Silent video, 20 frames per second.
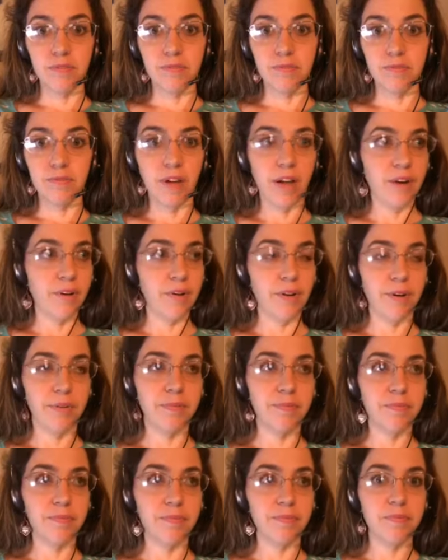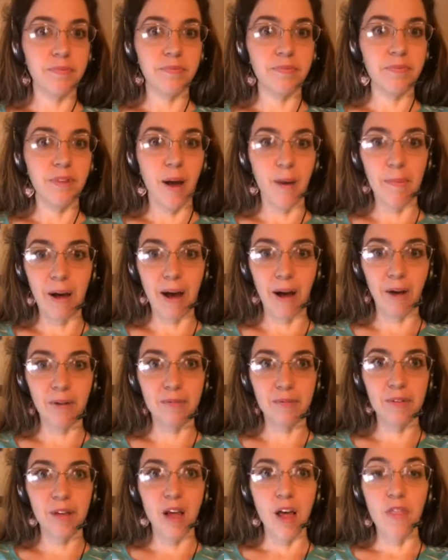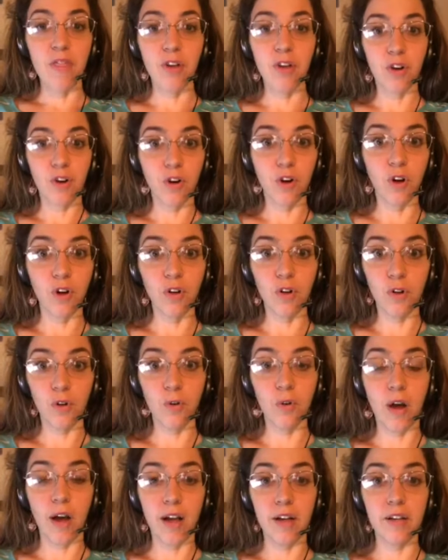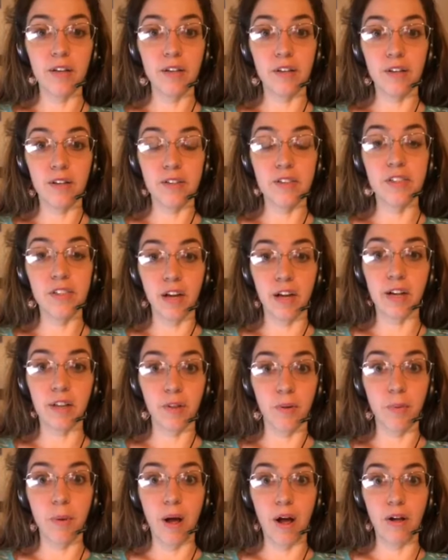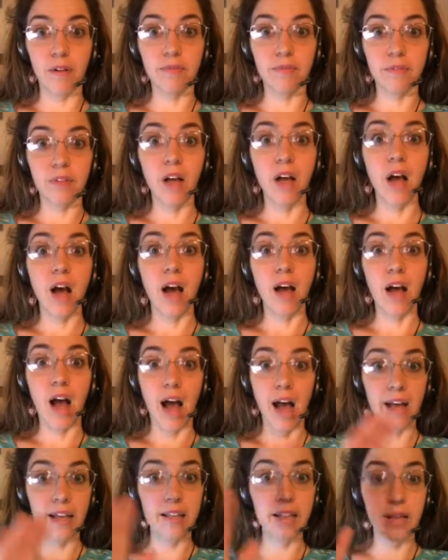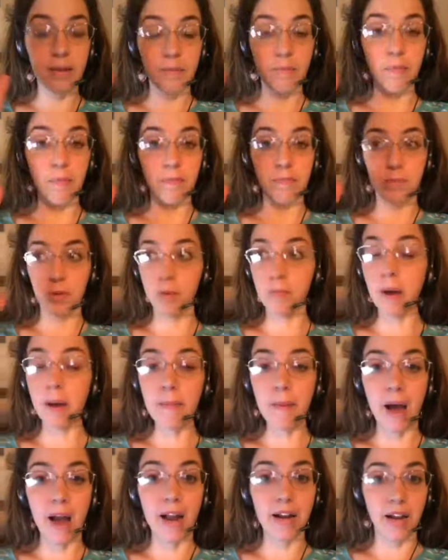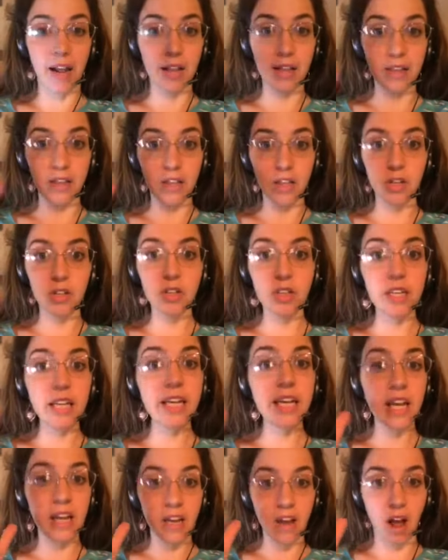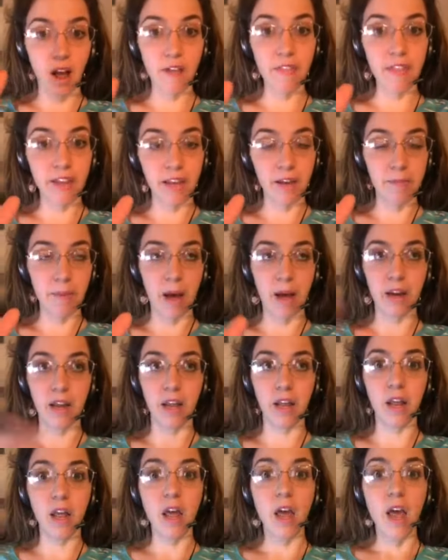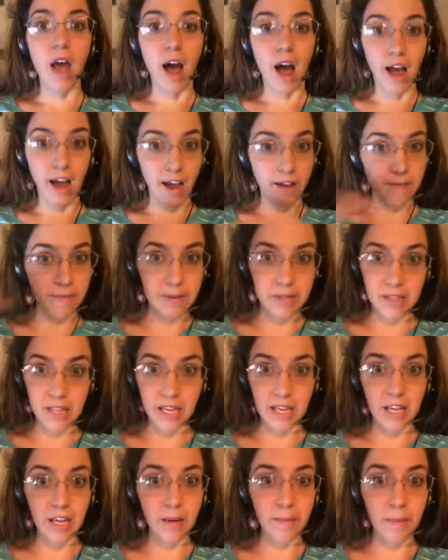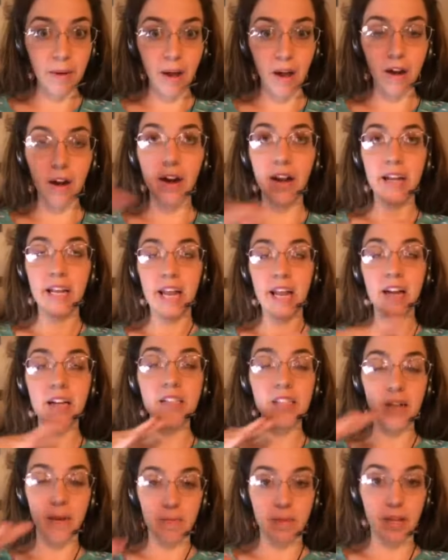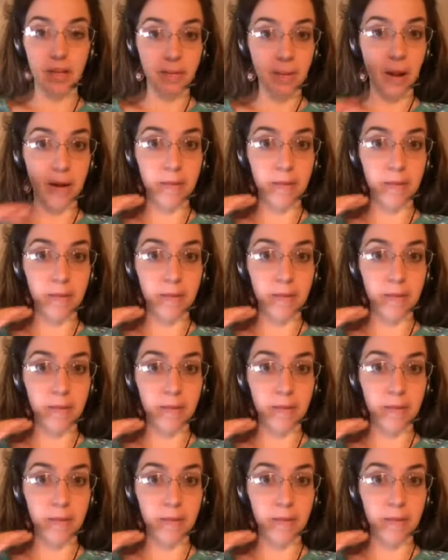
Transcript: I don't know, about the girl who got stuck in the well? It blew my mind. I literally cannot think about it. I cannot stop thinking about it. I've been